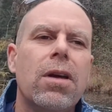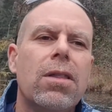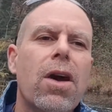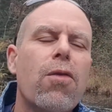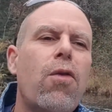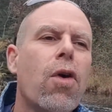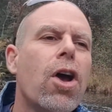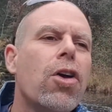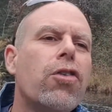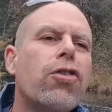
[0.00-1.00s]
Therefore,
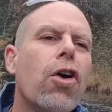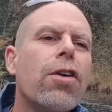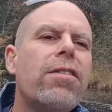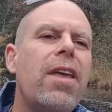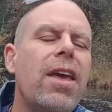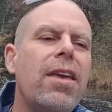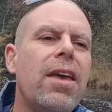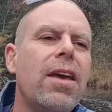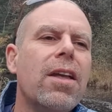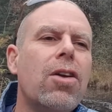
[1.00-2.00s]
start
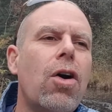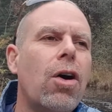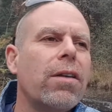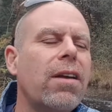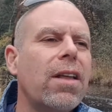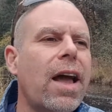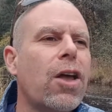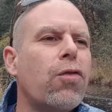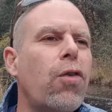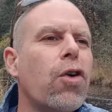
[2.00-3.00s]
taking in content
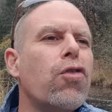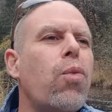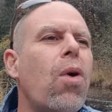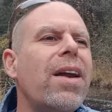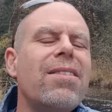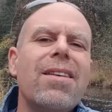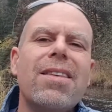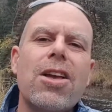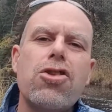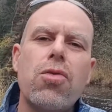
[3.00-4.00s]
as far as what is it
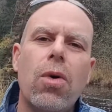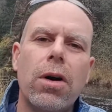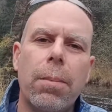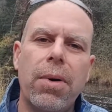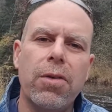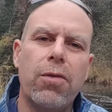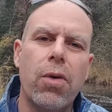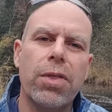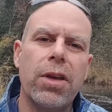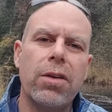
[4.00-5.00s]
that you want to bring
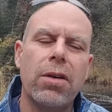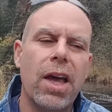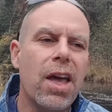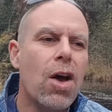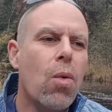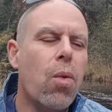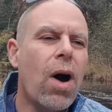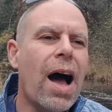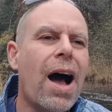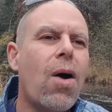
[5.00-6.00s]
forth in your life.
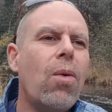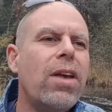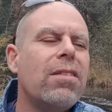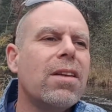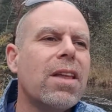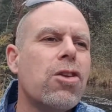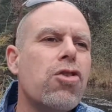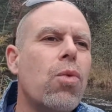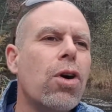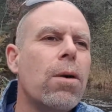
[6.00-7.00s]
How is it that
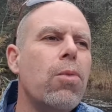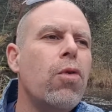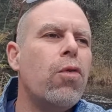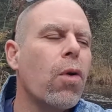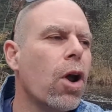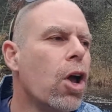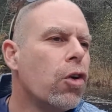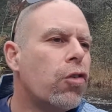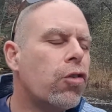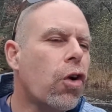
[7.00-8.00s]
you want to move forward?
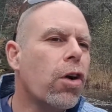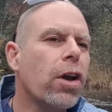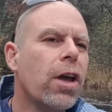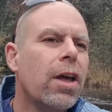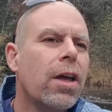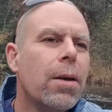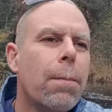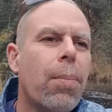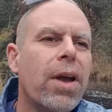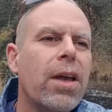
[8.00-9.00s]
Start
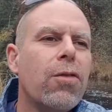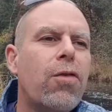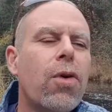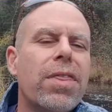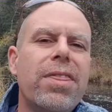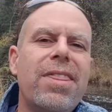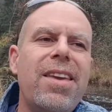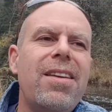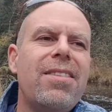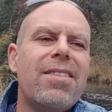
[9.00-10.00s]
bringing forth
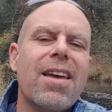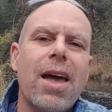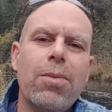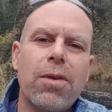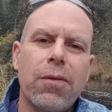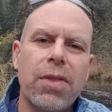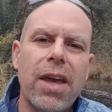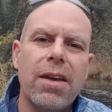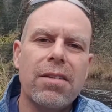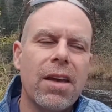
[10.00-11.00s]
these types of
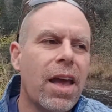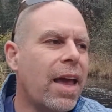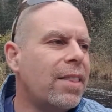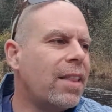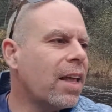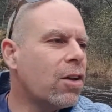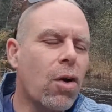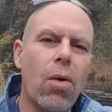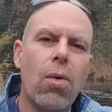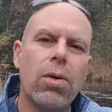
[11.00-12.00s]
things and let
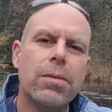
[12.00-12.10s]
go.